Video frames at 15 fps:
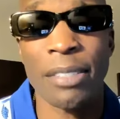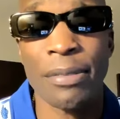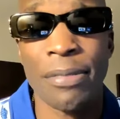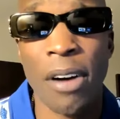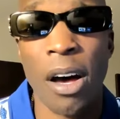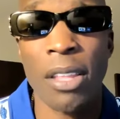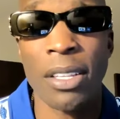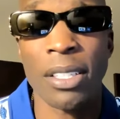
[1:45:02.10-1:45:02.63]
as a
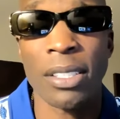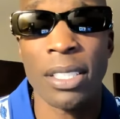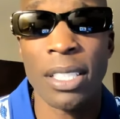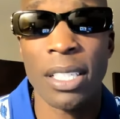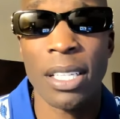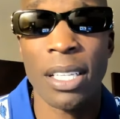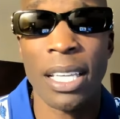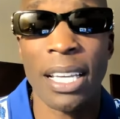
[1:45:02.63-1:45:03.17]
father,
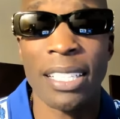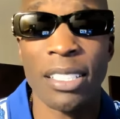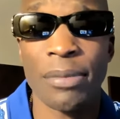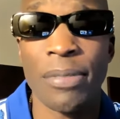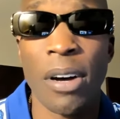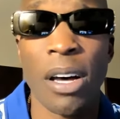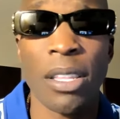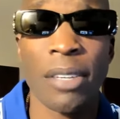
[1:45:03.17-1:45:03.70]
as a
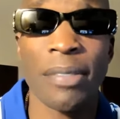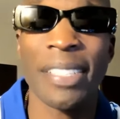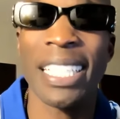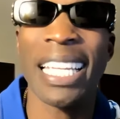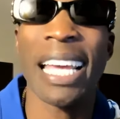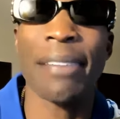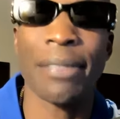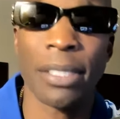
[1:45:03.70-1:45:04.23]
father of
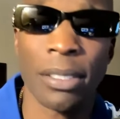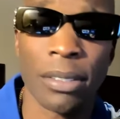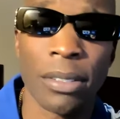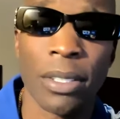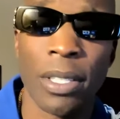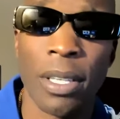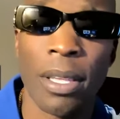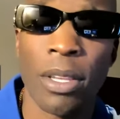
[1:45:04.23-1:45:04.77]
eleven,
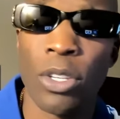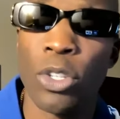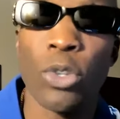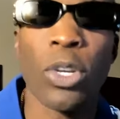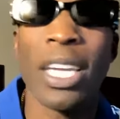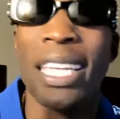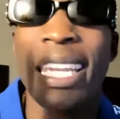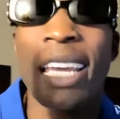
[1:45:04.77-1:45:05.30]

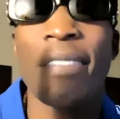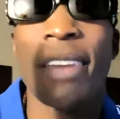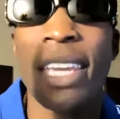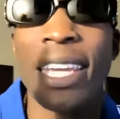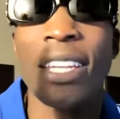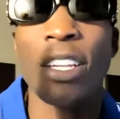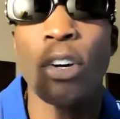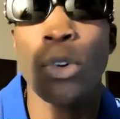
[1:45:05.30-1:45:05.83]
you can never
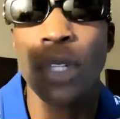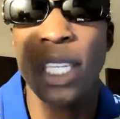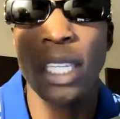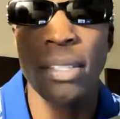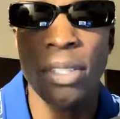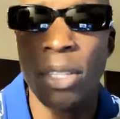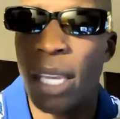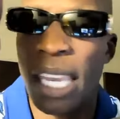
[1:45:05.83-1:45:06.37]
end on
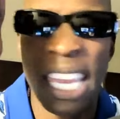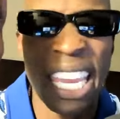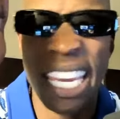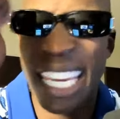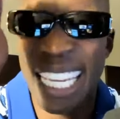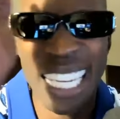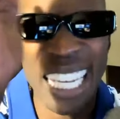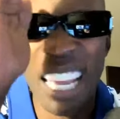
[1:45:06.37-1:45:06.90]
E.
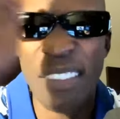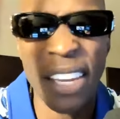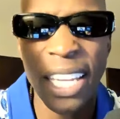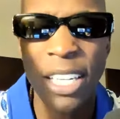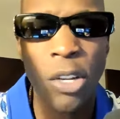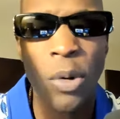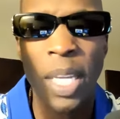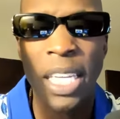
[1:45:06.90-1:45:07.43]
Can never
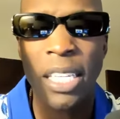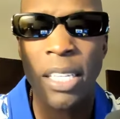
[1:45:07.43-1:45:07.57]
end on